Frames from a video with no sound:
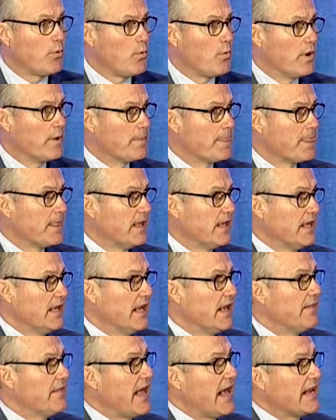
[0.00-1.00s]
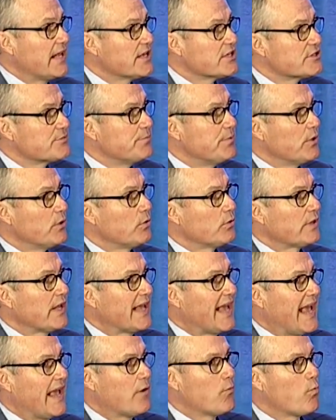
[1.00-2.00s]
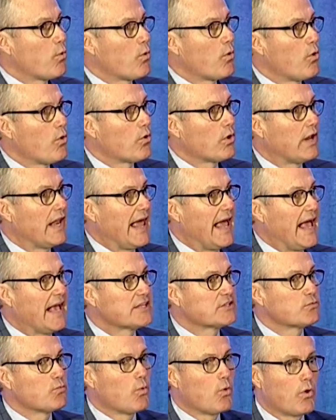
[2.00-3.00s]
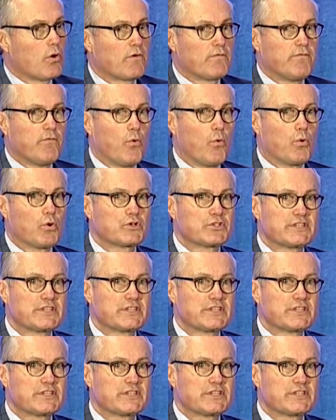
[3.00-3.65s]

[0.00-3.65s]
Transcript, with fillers: Cagle polled nearly 40% of the vote during the May 22nd